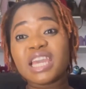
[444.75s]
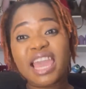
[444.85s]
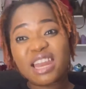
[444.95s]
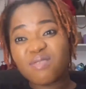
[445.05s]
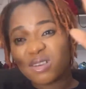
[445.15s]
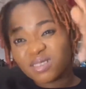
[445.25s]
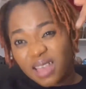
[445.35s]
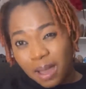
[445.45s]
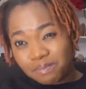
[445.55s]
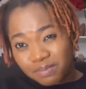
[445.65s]
Anyway, you see
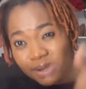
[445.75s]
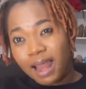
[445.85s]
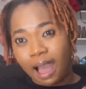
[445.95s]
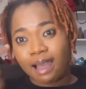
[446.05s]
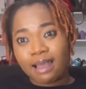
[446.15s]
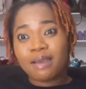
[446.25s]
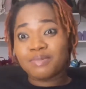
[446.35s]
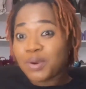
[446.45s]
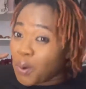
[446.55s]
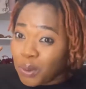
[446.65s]
her Billa
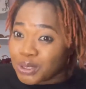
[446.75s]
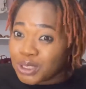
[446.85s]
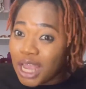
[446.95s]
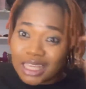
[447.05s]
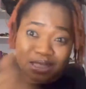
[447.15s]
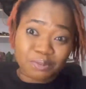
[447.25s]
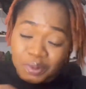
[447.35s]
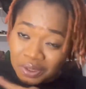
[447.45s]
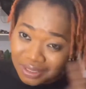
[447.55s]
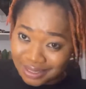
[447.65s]
because she has the
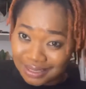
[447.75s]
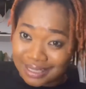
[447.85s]
money.